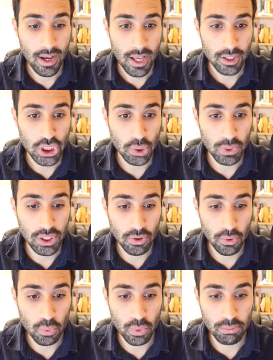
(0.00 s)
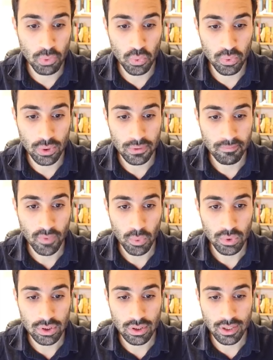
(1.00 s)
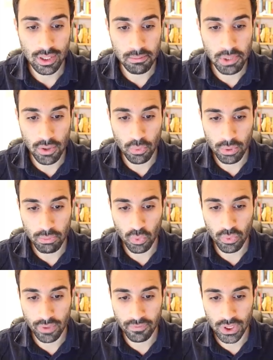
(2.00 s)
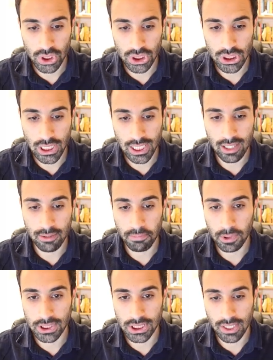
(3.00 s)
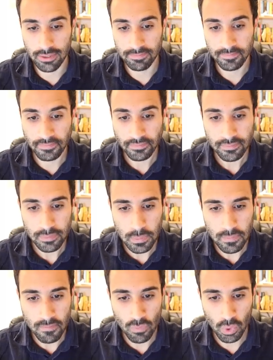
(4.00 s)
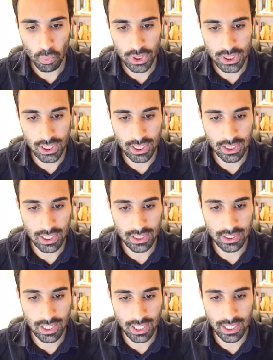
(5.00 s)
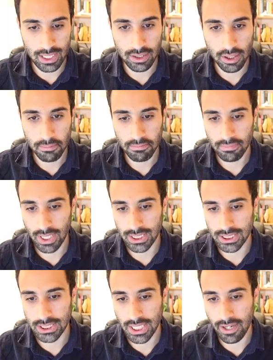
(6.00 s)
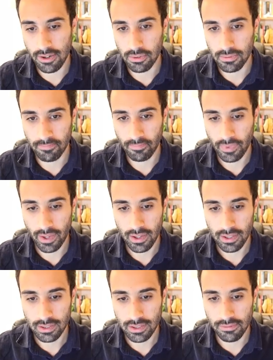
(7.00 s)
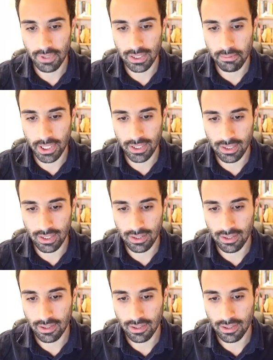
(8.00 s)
So we know removal. We're talking about removal efficiency in percent. We take again the in minus out divided by in